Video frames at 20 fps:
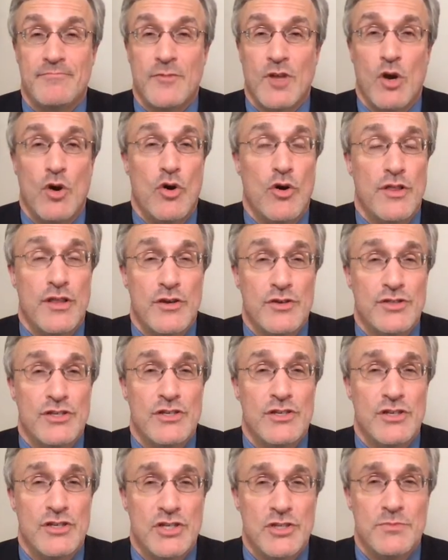or there's a
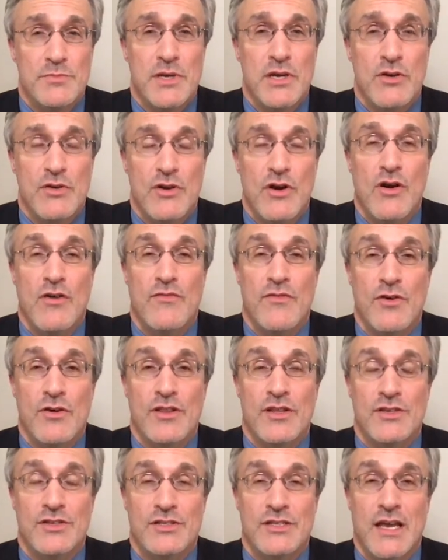dispute over
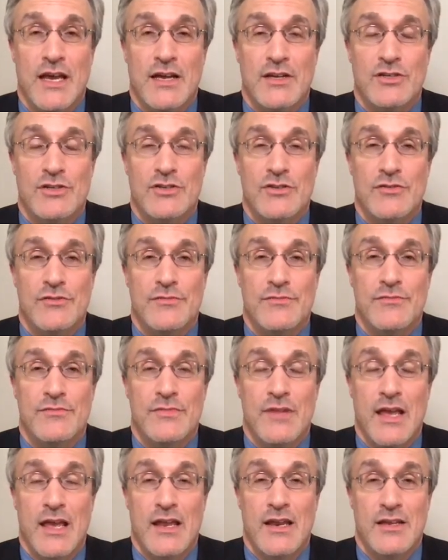the statute
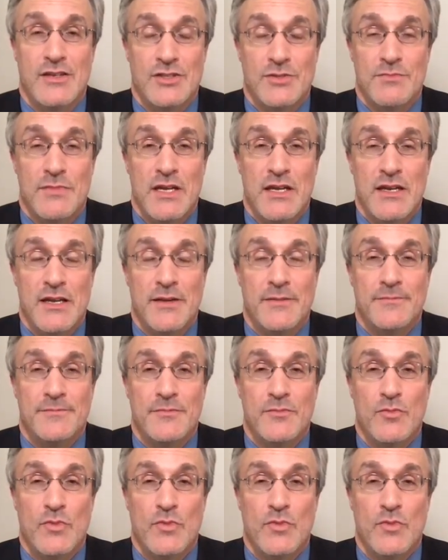and its meaning?